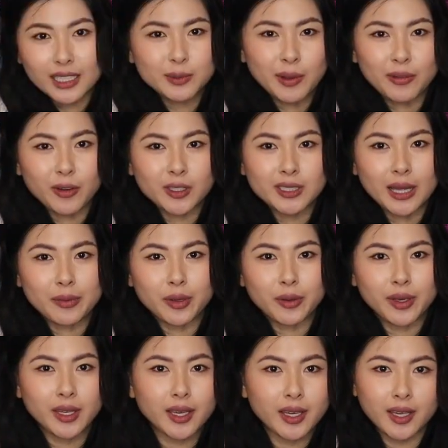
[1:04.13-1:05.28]
it's my first time
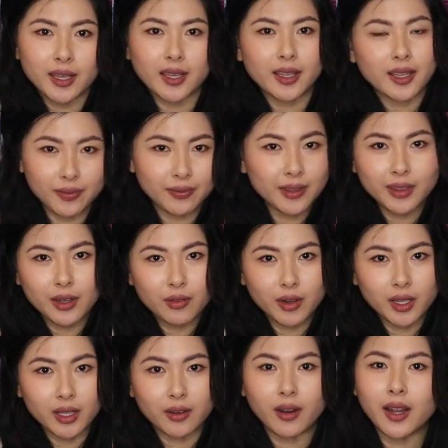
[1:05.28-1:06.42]
doing it. Nothing
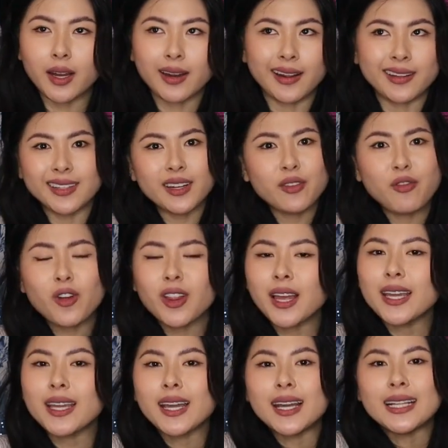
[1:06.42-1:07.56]
really, right? And I did it for
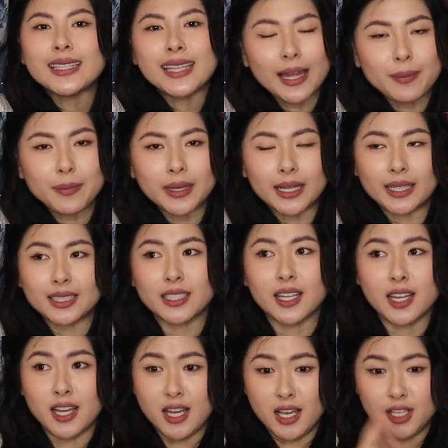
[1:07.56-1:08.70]
like 10 minutes.
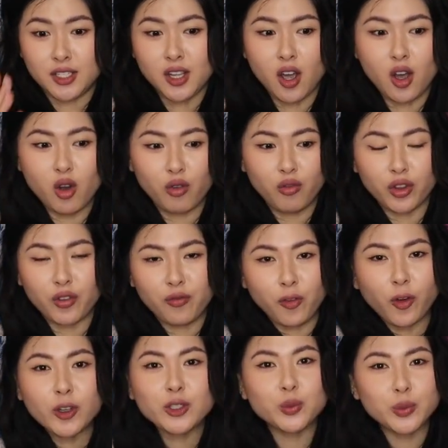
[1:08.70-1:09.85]
So for the
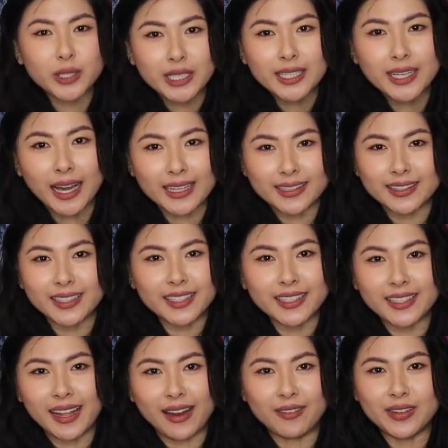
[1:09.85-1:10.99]
first week, I
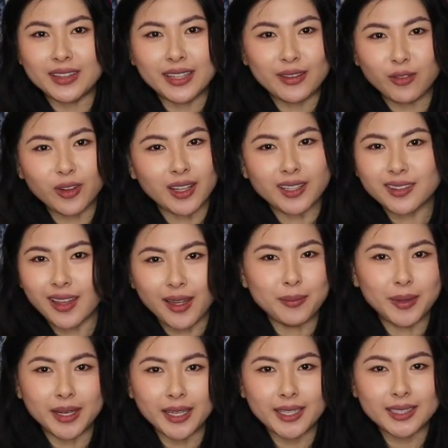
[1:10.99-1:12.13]
did everything for like 10
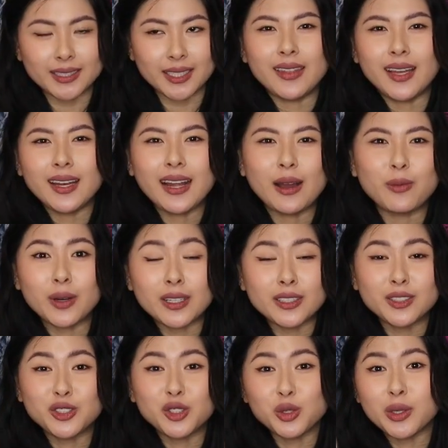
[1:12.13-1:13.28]
minutes and then I
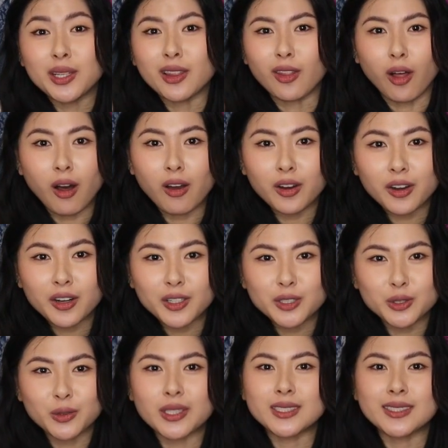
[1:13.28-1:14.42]
wanted to do it longer.
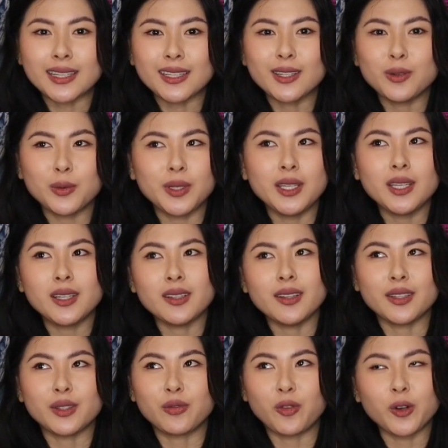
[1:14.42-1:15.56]
So the second week,
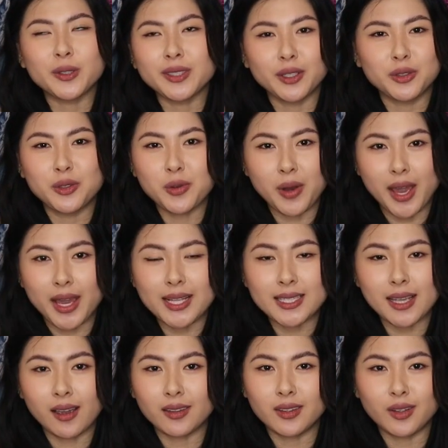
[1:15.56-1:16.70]
like the first like 2
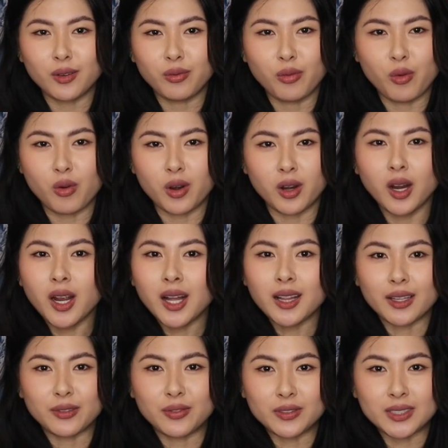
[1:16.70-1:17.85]
days, I did it for
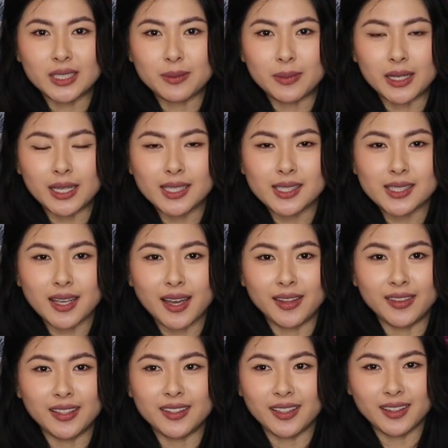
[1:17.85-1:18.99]
like 15 minutes.
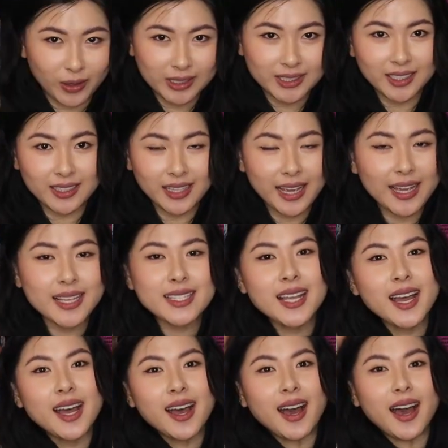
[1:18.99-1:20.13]
And then the rest of the days,
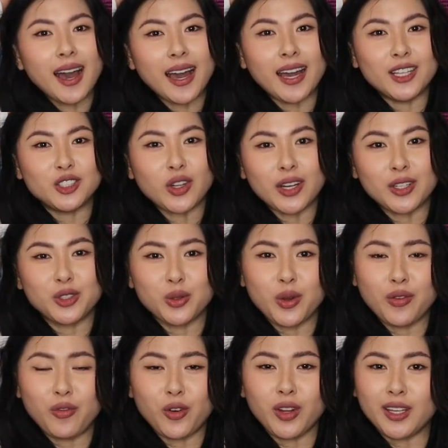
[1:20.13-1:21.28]
I tried to do
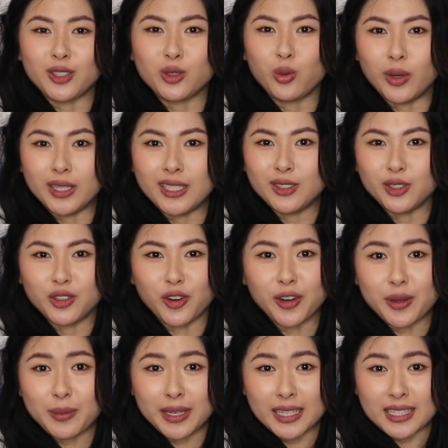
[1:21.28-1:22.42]
it for like 20 to
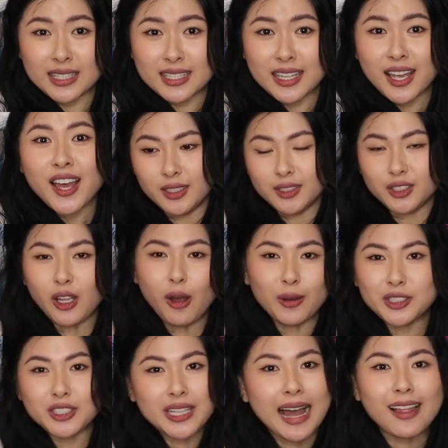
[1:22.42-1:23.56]
30 minutes. So
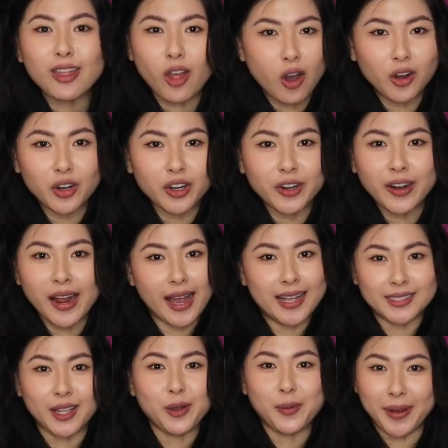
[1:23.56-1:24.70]
it just got longer
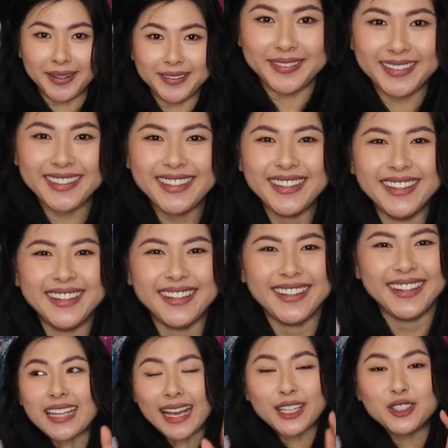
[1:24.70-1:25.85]
as I went.
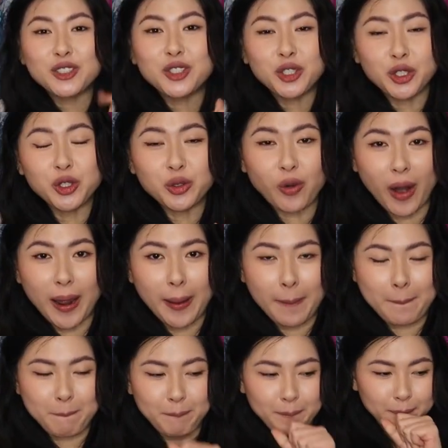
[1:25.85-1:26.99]
Day two, right,